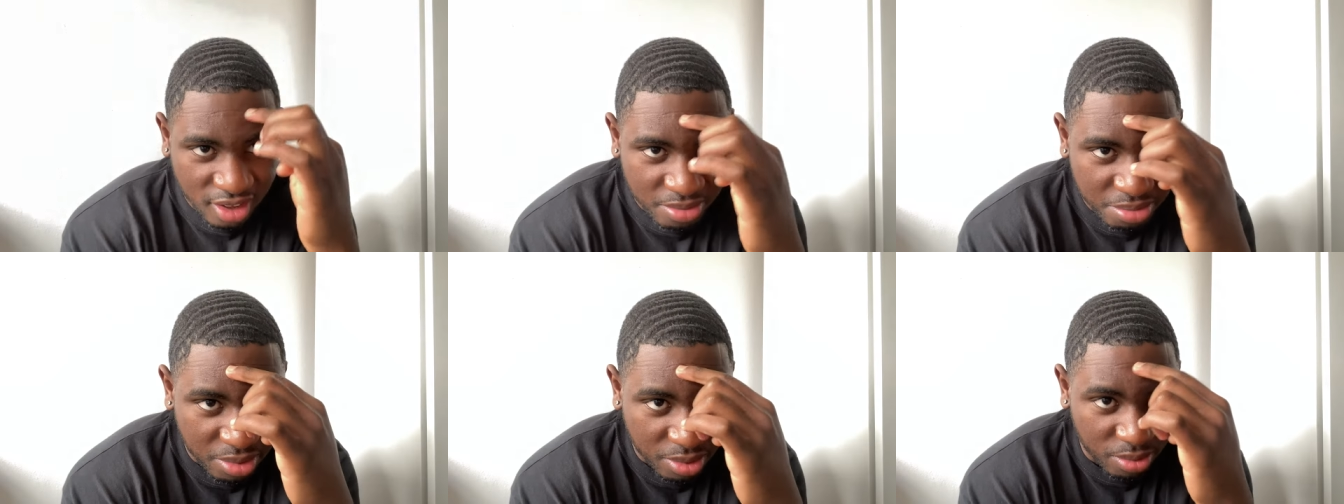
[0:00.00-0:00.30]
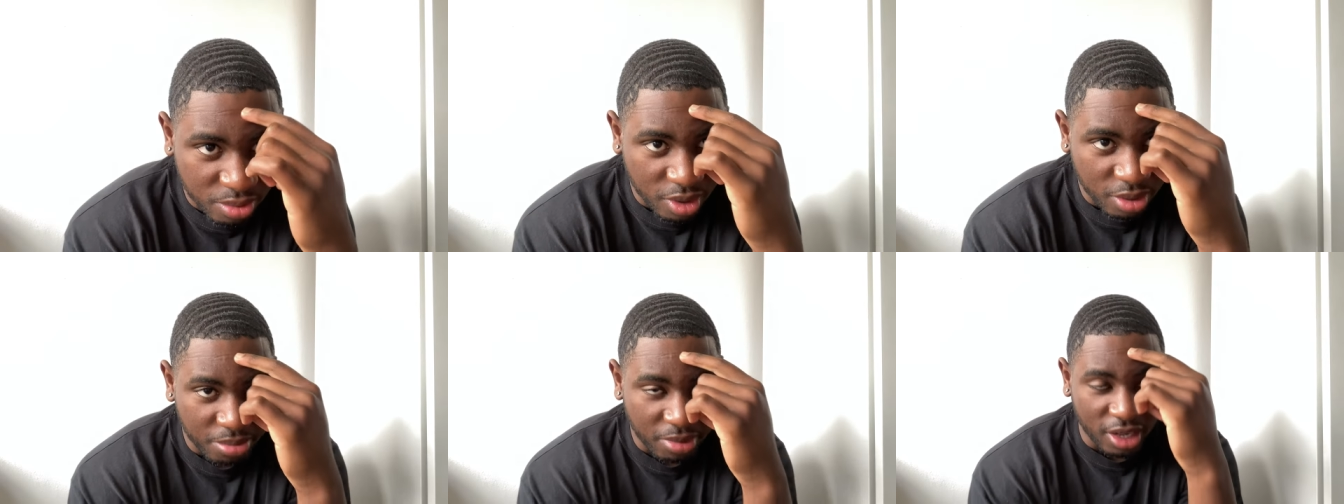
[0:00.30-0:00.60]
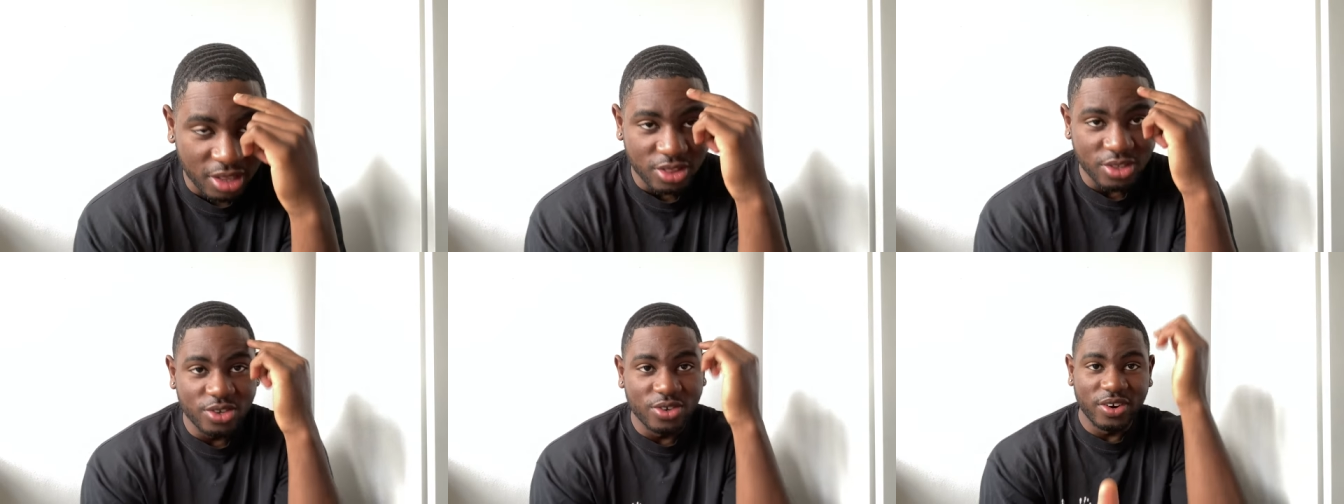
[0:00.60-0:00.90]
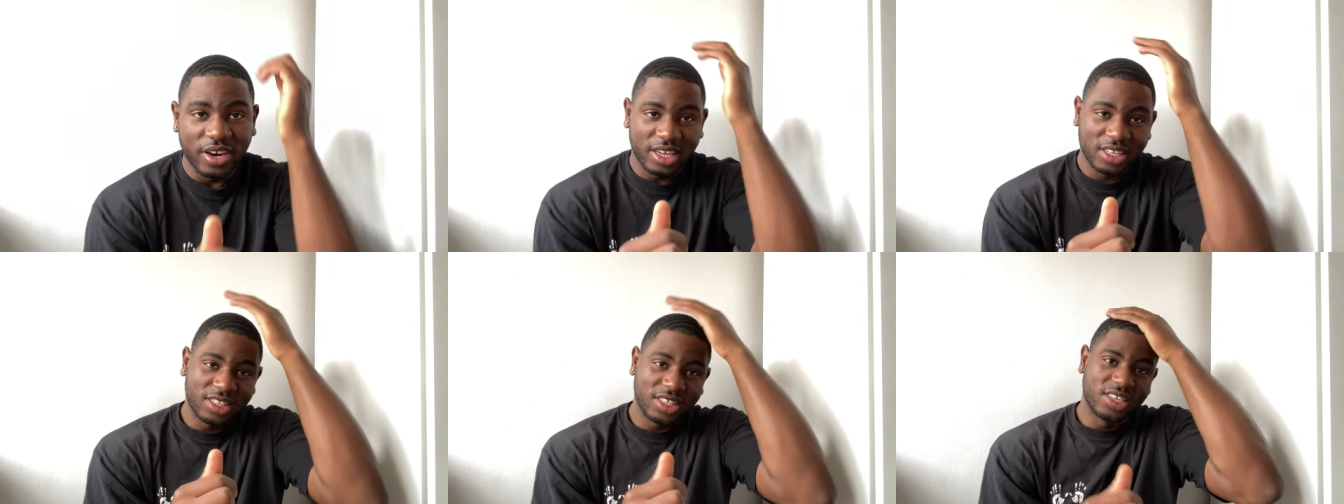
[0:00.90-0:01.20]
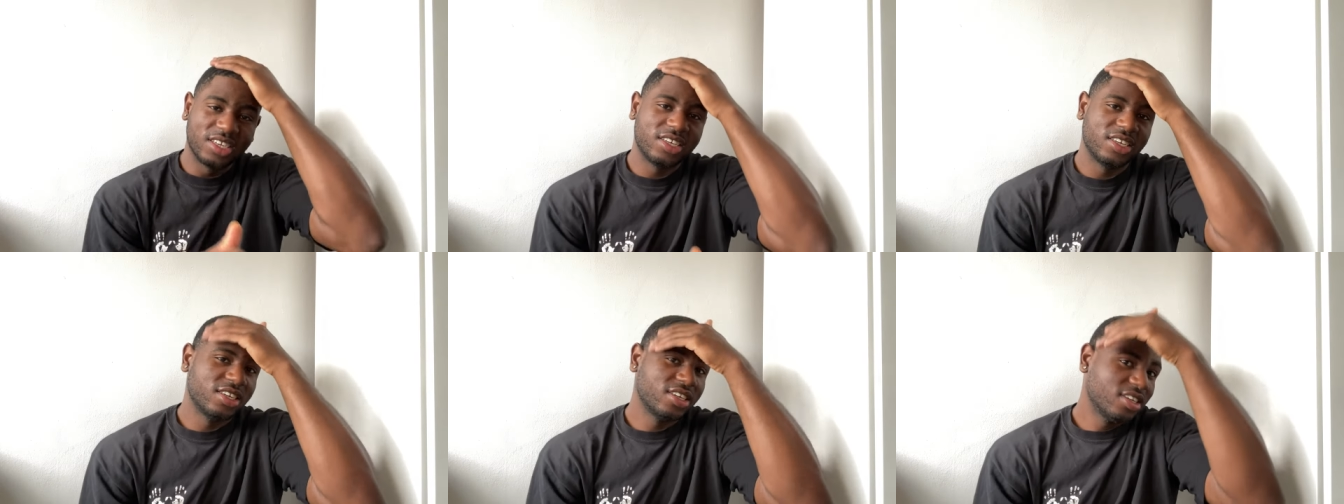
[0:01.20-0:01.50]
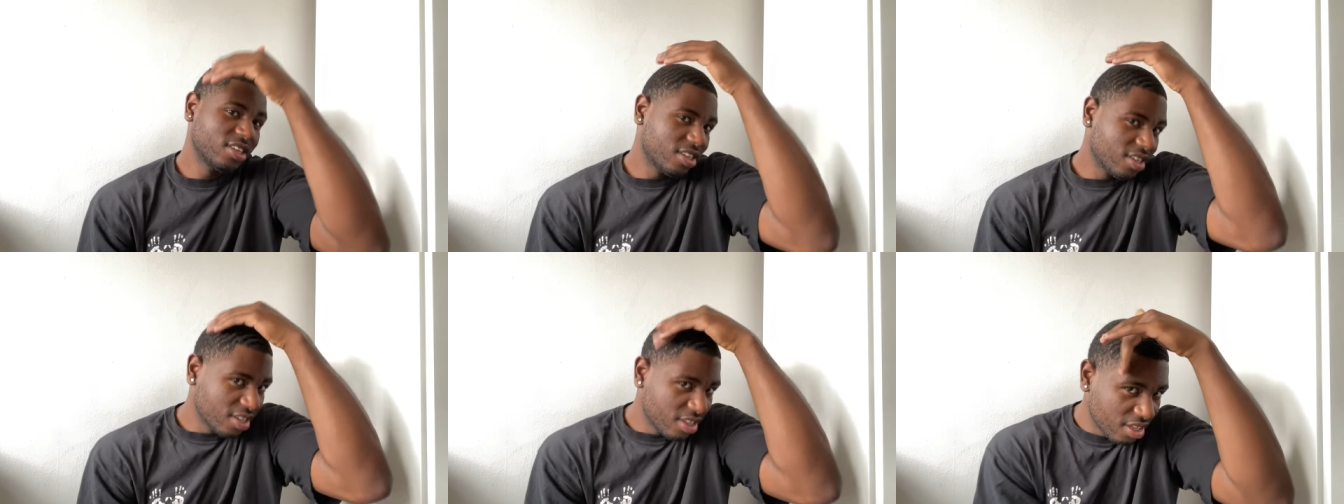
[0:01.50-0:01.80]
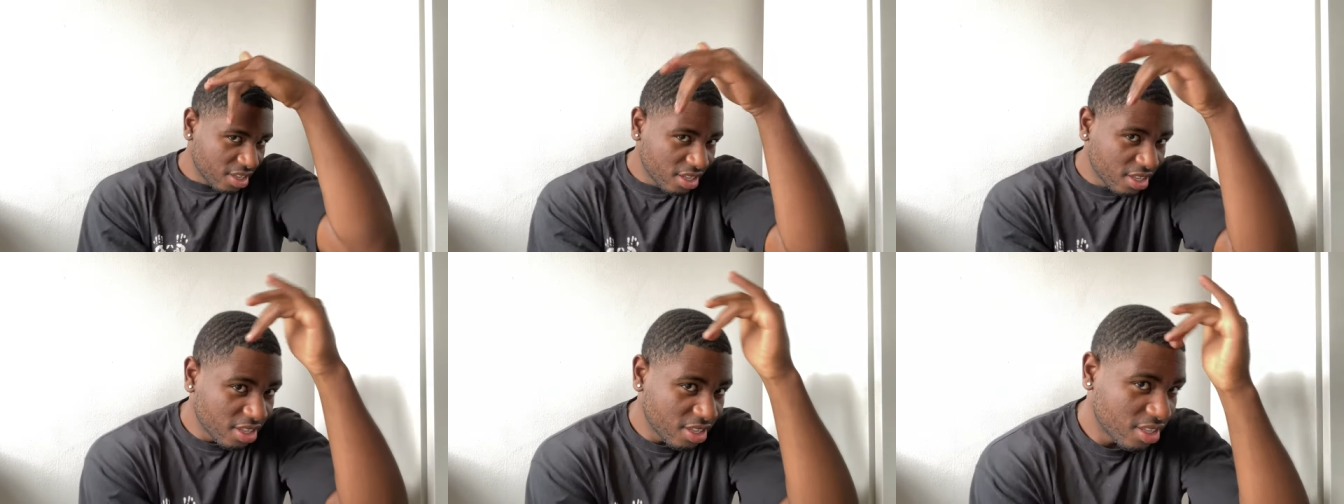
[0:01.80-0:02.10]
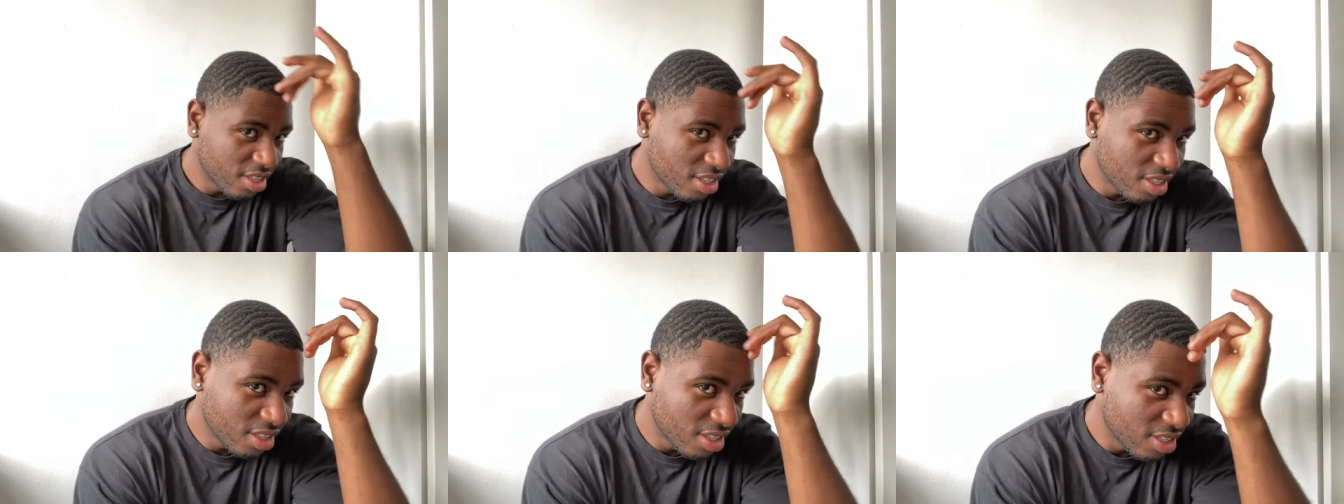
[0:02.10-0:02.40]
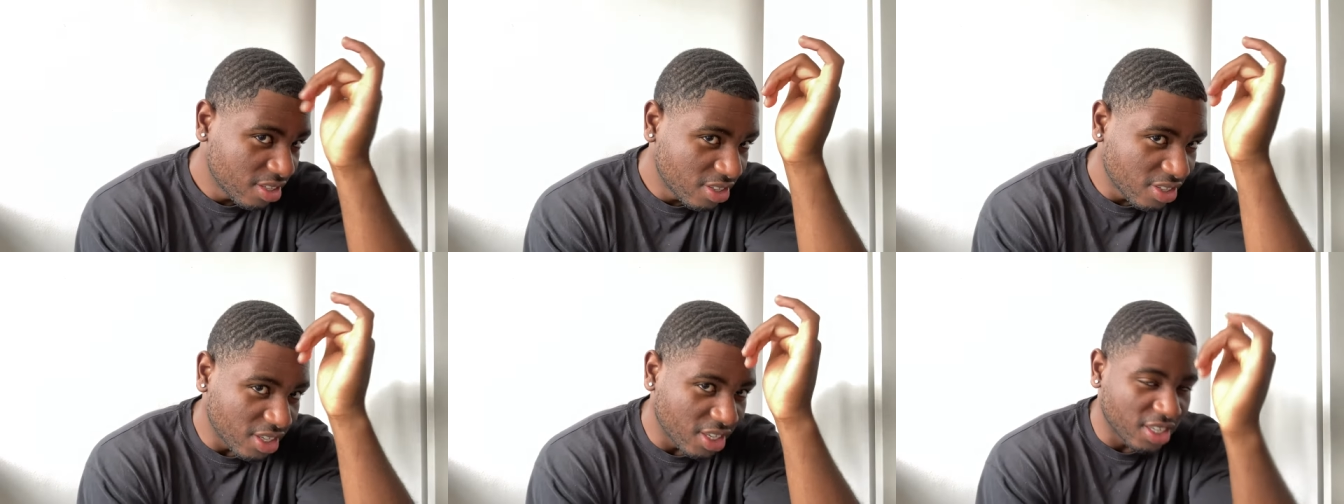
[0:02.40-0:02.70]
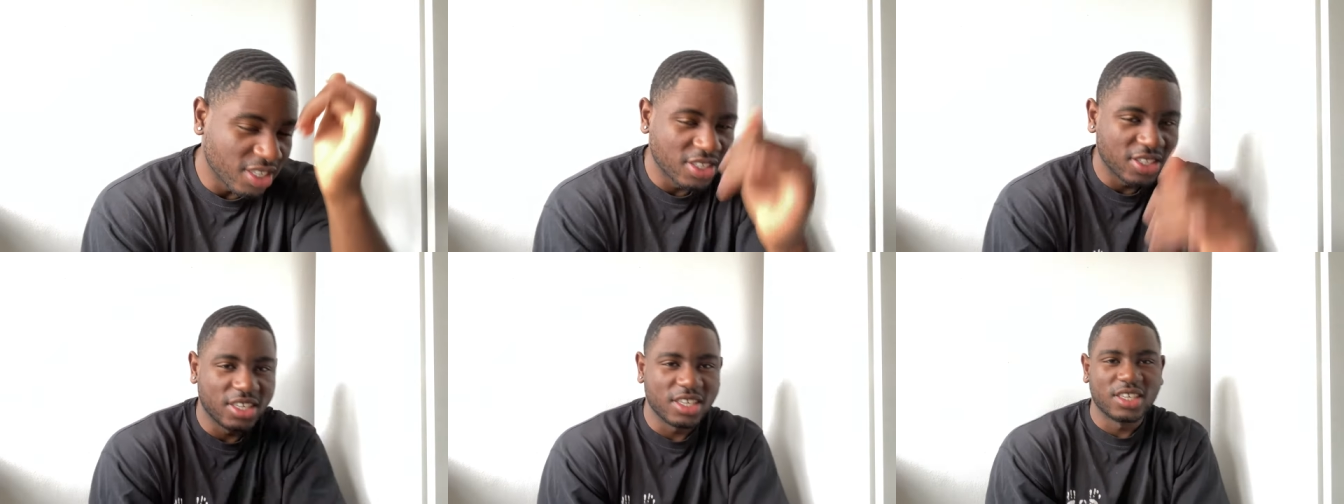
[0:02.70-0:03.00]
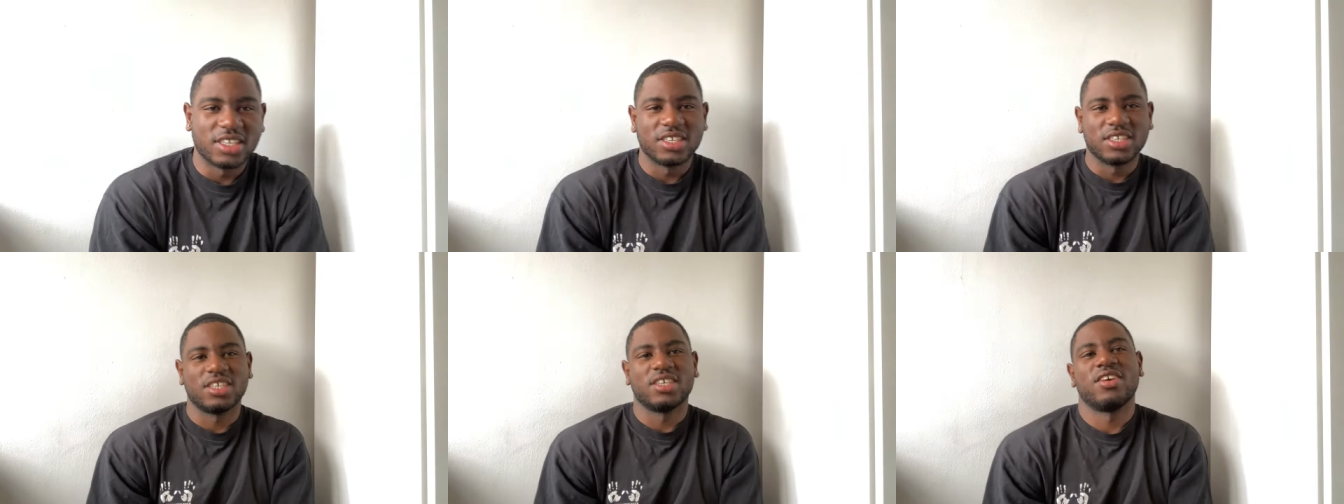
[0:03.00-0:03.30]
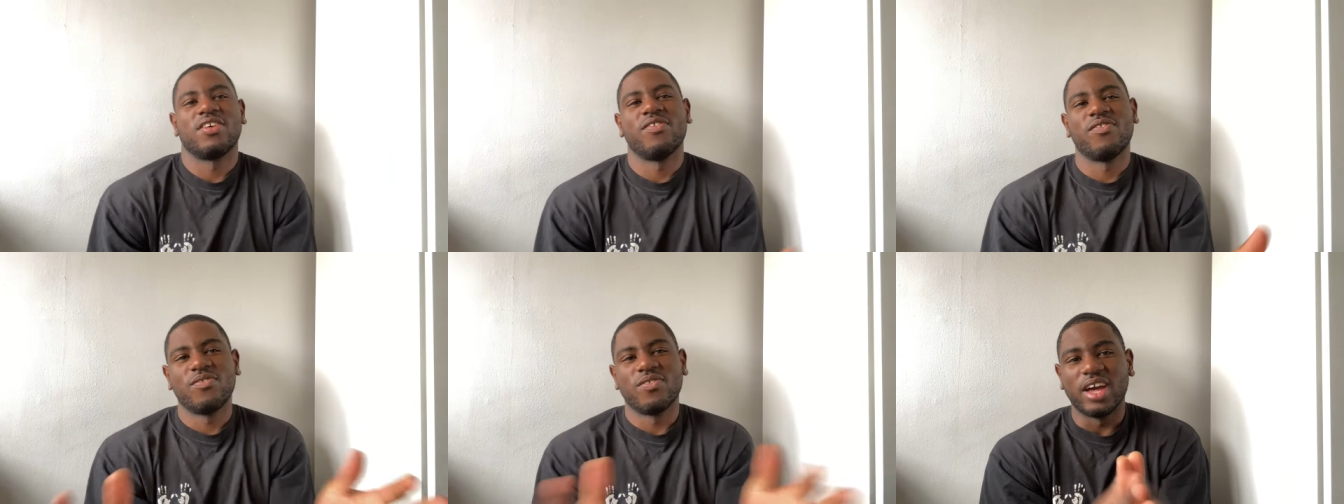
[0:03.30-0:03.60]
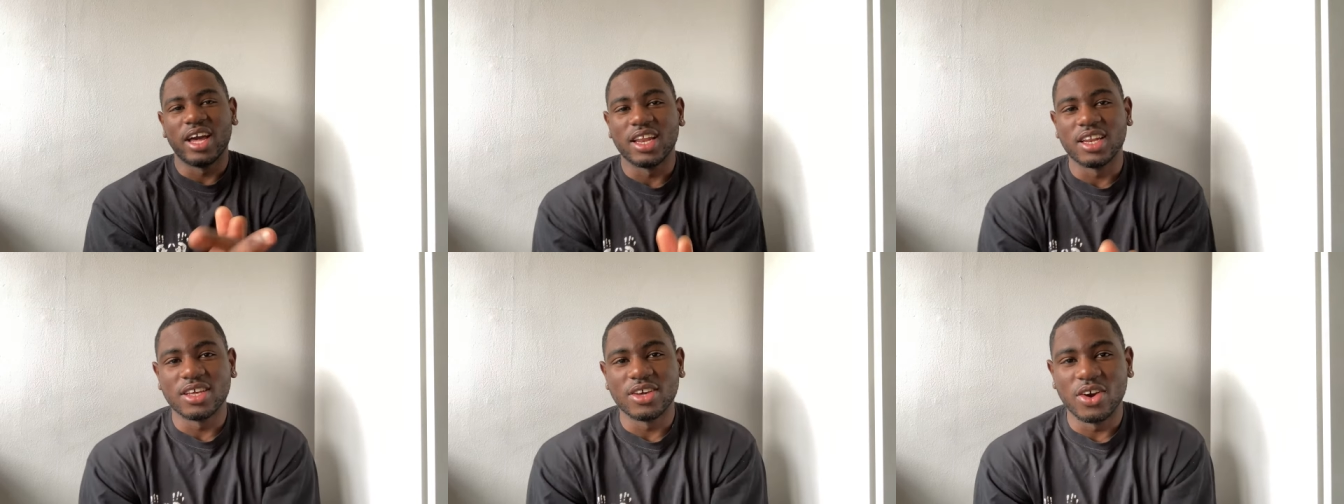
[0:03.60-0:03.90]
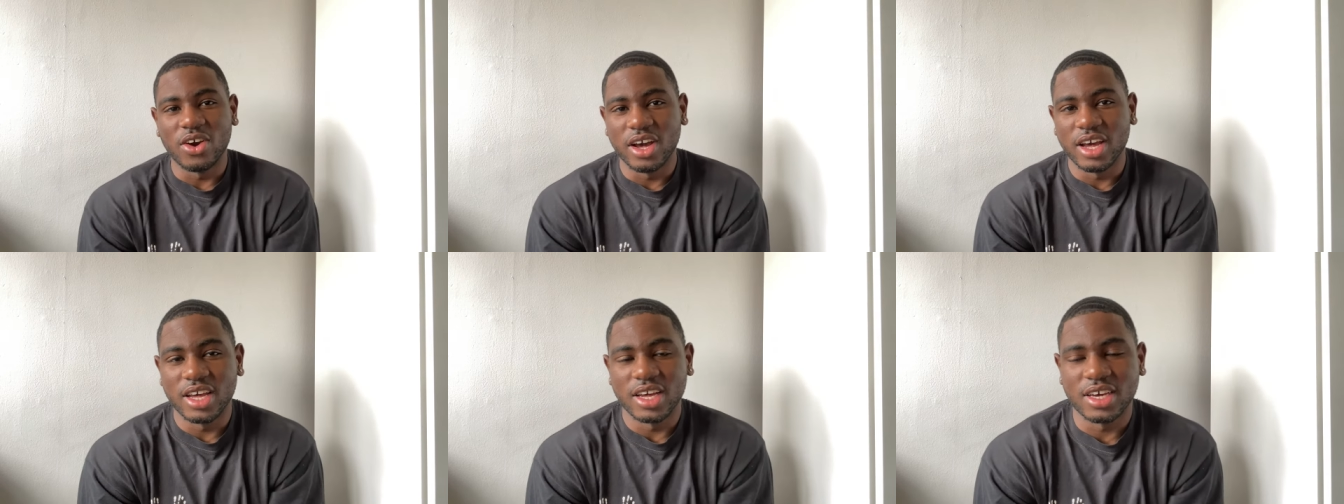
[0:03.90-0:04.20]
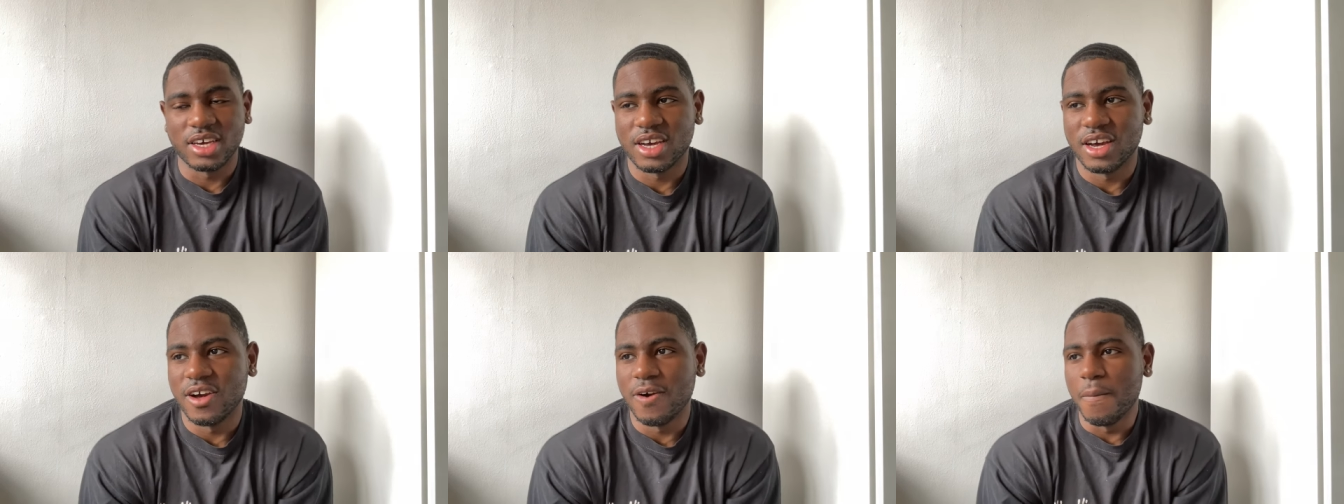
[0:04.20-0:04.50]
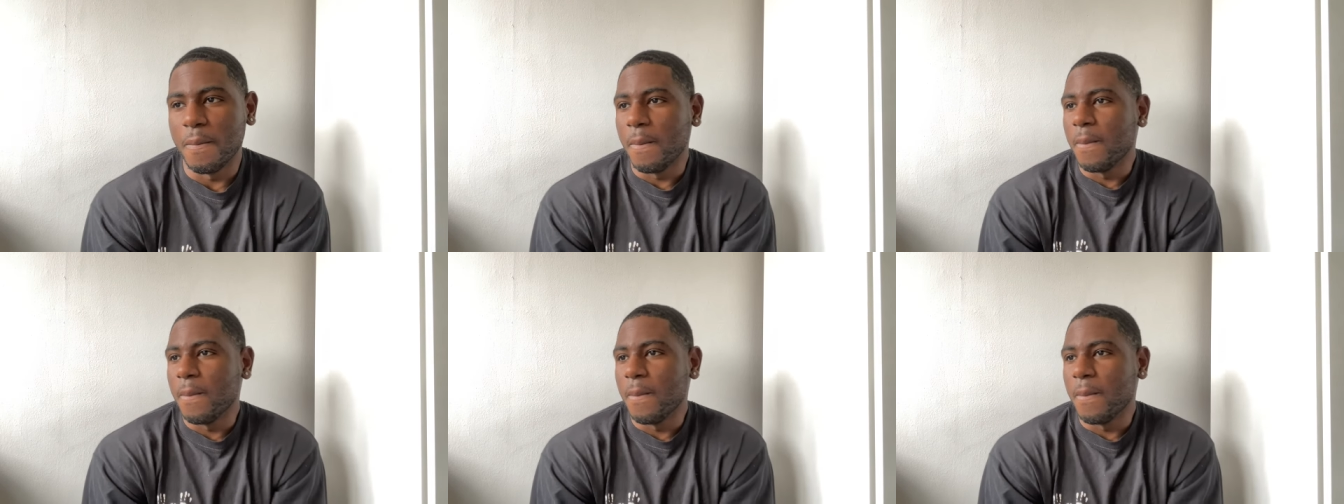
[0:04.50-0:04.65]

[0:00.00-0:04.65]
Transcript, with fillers: I'm wearing my d rag today. I only got a haircut.